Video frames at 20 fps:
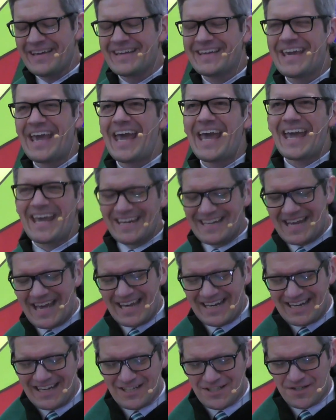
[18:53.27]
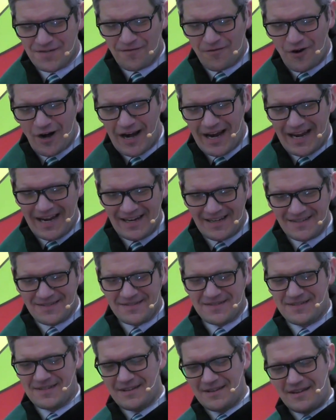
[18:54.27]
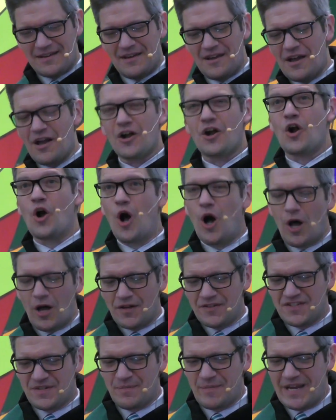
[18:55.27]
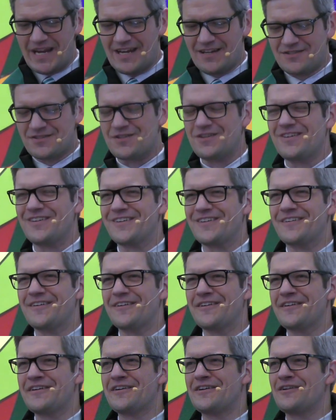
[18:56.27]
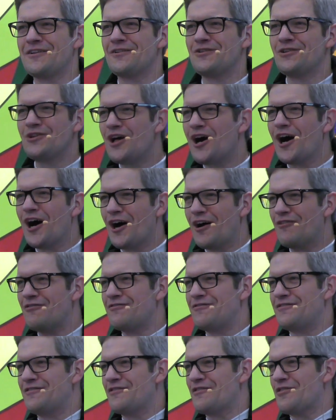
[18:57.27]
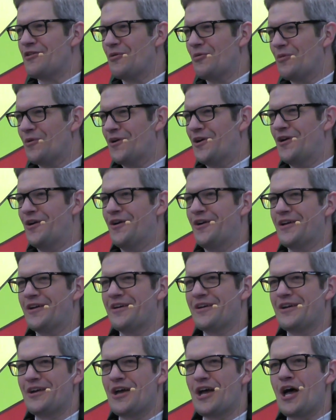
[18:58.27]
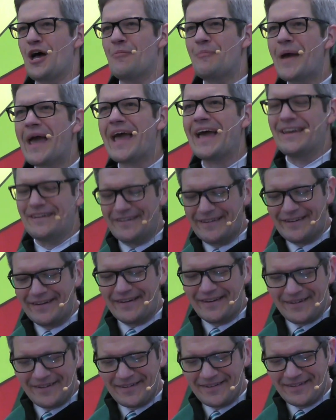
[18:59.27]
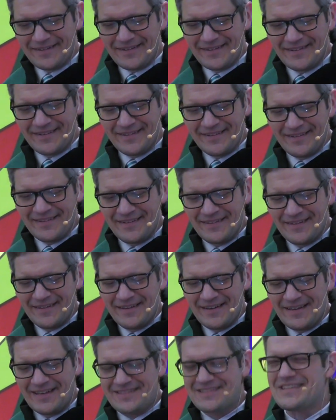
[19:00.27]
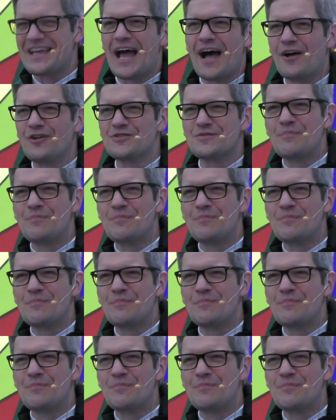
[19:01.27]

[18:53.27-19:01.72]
Cain and his phrase caused me to love the word abandon. It sounds